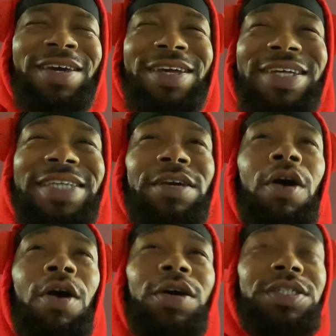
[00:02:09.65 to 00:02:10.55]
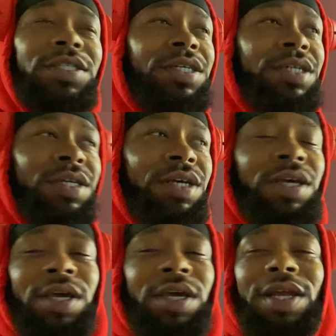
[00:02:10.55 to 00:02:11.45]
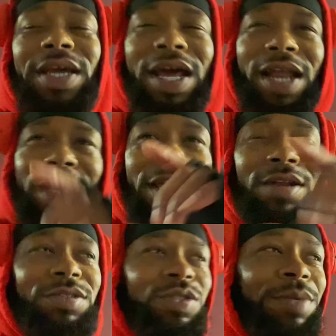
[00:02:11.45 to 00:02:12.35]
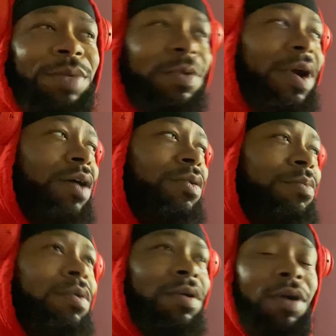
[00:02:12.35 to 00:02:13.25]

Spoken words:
They say caution. And they got like yellow strip around them.